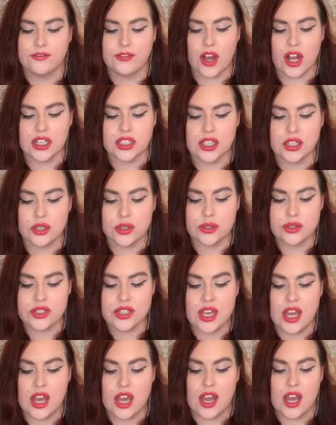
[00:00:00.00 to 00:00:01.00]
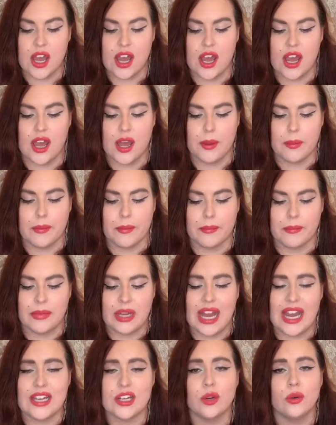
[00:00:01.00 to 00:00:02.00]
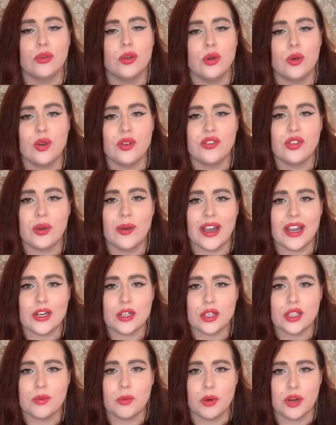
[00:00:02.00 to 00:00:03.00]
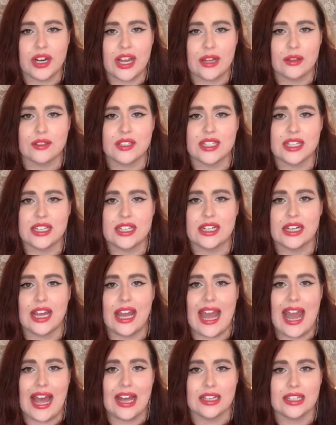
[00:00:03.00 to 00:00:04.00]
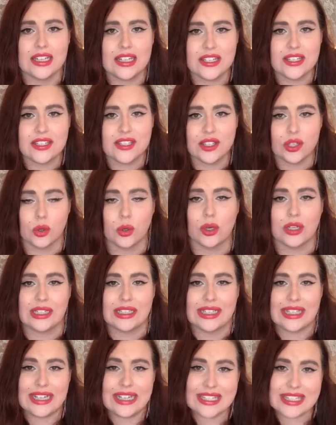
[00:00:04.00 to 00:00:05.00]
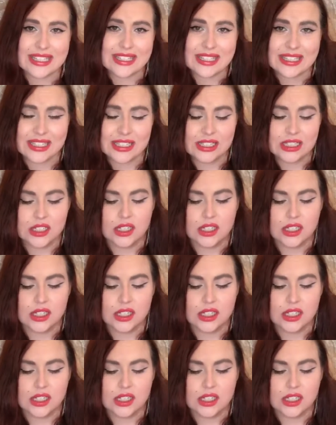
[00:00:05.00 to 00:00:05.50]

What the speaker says: follows, I don't know if you actually pronounce it Alice or Elise,